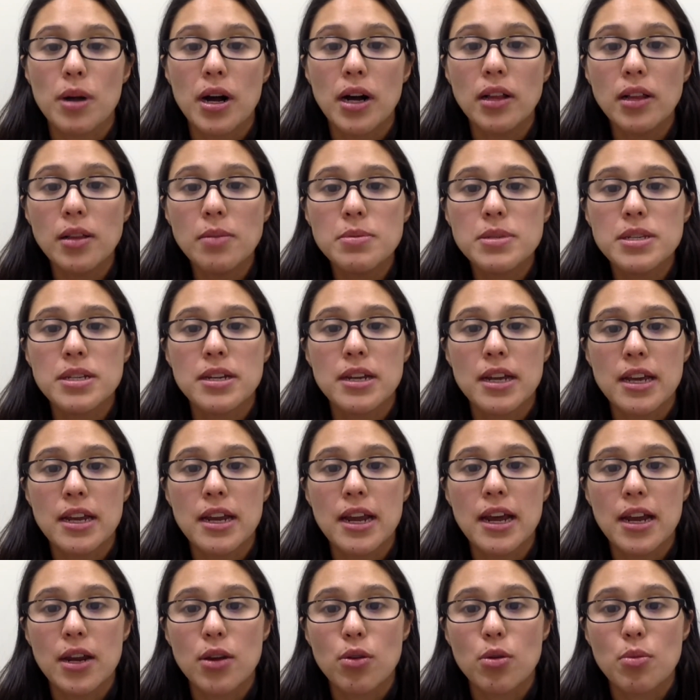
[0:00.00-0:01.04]
polyps and
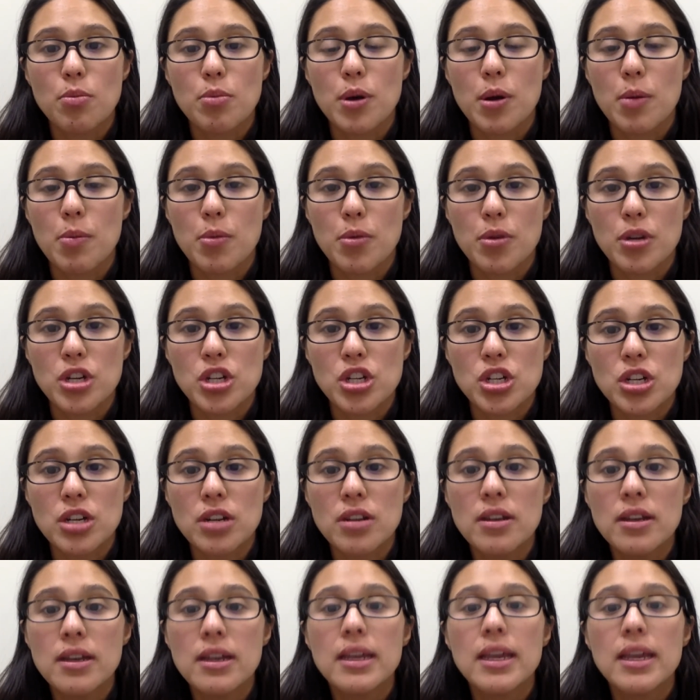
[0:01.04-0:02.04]
inadequate preparation,